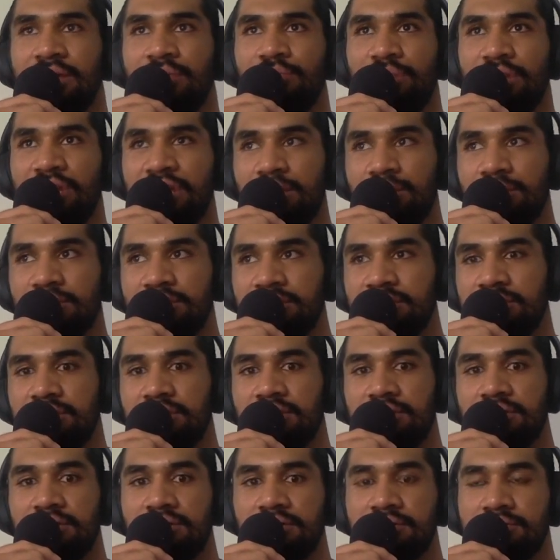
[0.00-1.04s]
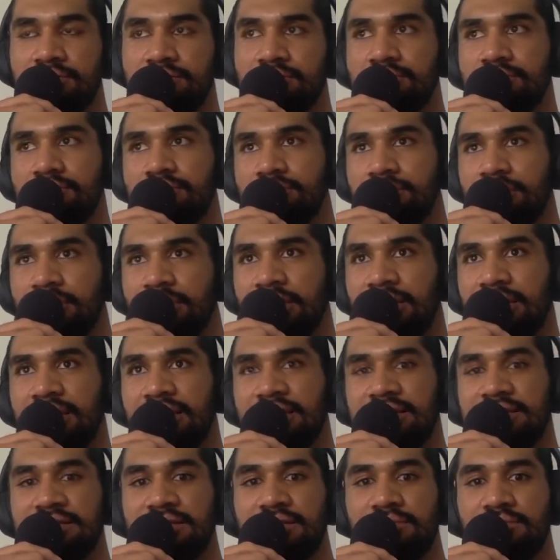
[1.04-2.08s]
been able to
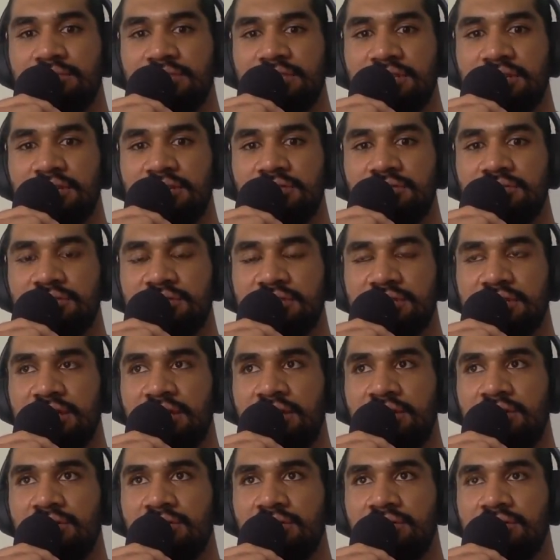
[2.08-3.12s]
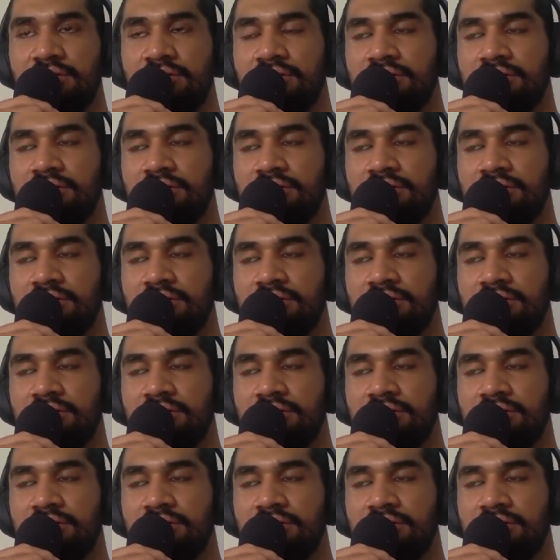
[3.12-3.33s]
get some signals down,